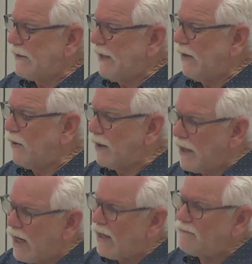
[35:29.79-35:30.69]
And when
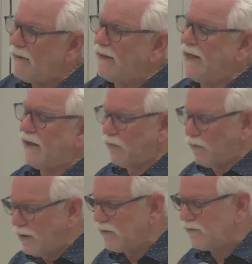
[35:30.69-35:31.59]
God made that
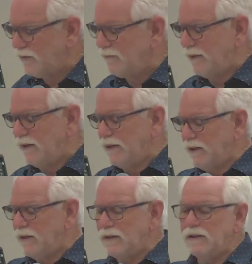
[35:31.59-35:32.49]
real to me,
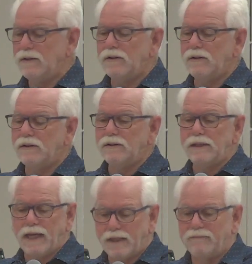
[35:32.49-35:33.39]
the
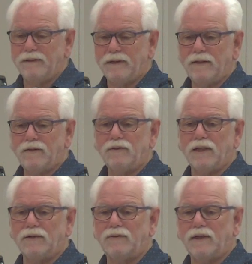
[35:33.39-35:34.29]
enemy could
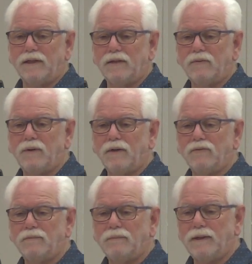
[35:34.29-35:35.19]
not take that away
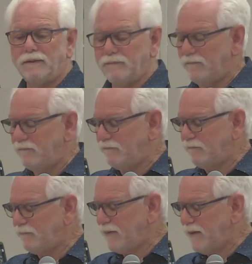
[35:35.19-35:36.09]
from me.
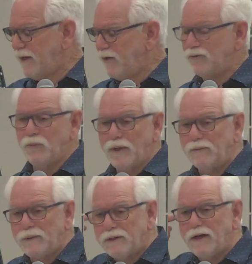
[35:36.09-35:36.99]
So when he
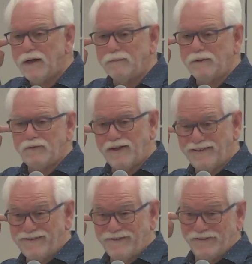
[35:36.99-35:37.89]
would come and say,
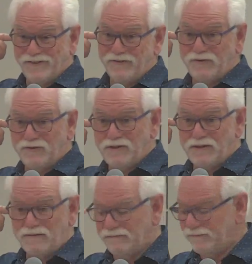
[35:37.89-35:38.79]
Oh, see what you did?